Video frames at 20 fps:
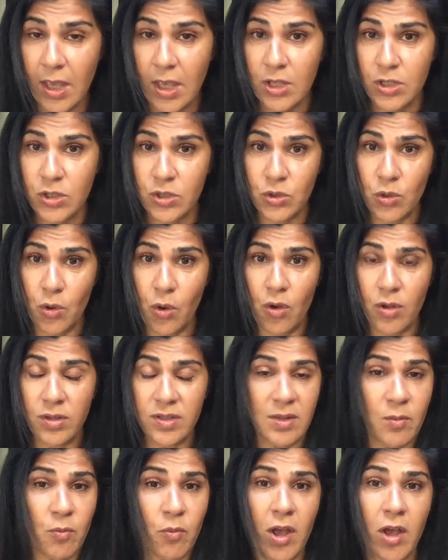saw
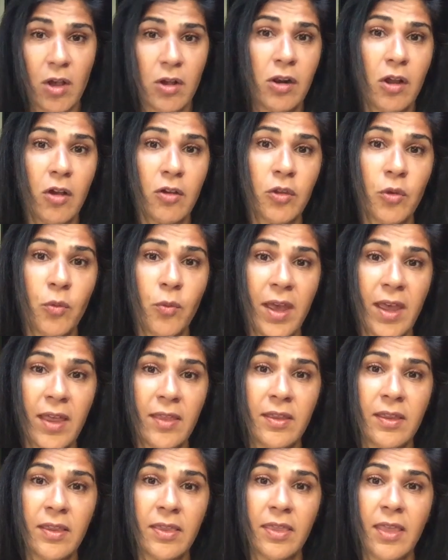somewhere along the way
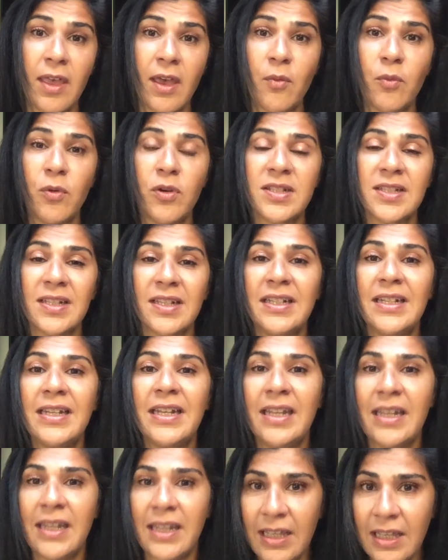that there was a
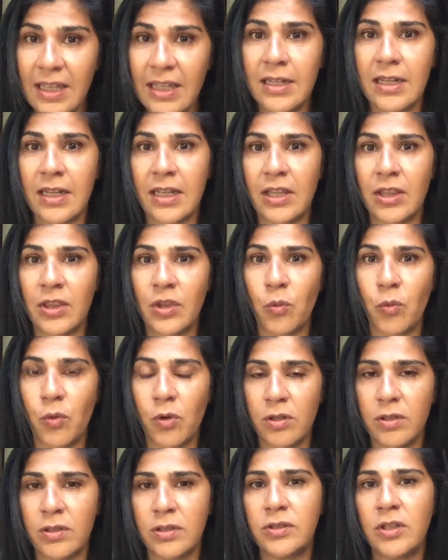need in the
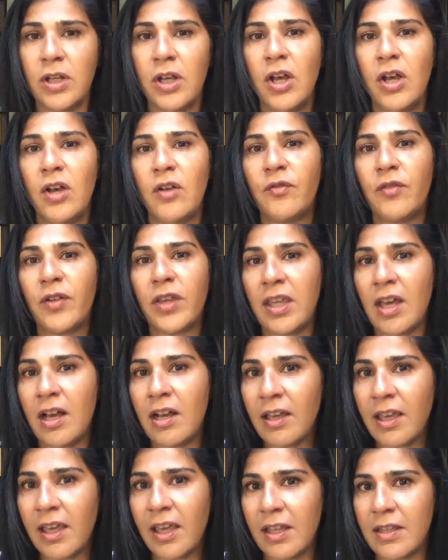world for
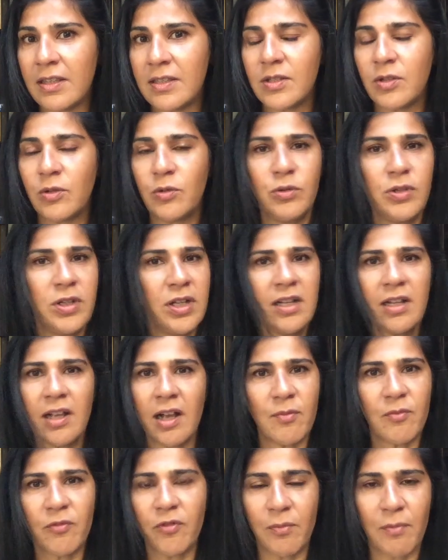young kids who didn't
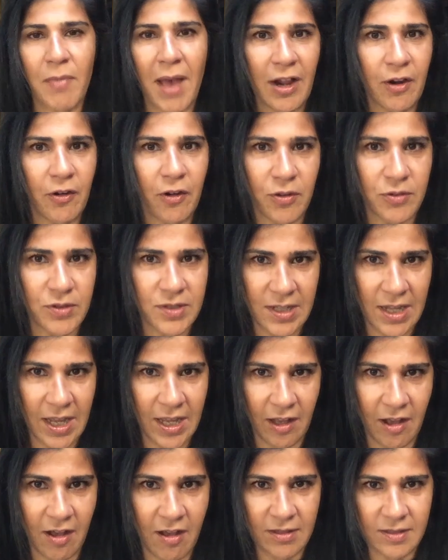come from backgrounds
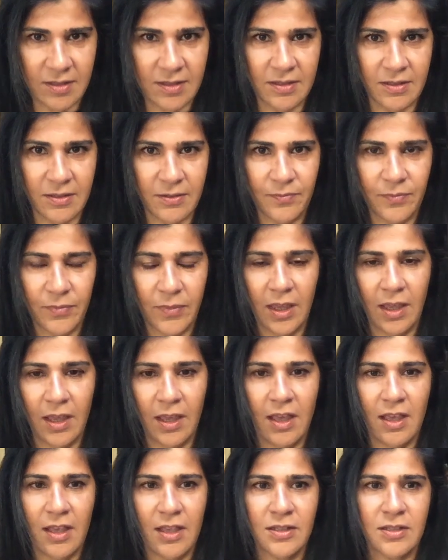like us.
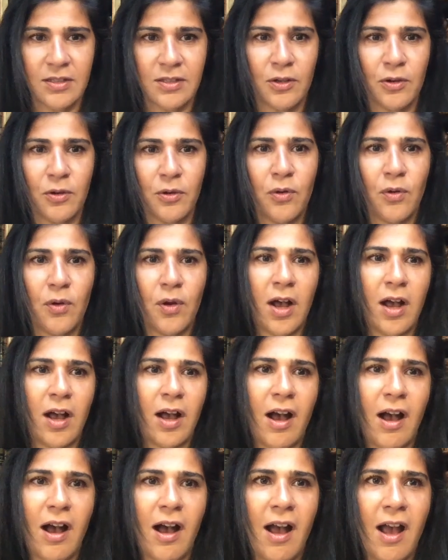So
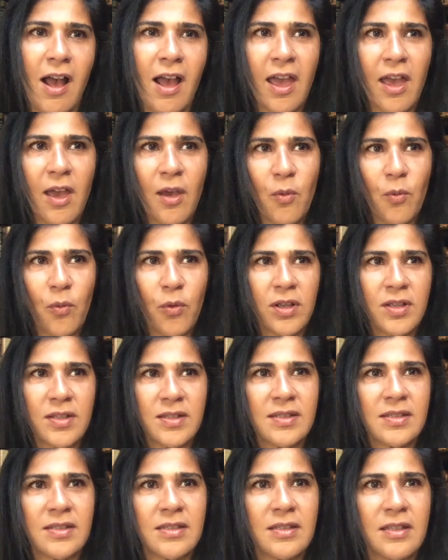I
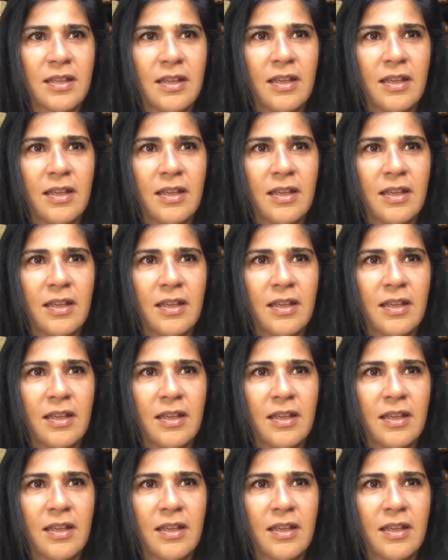was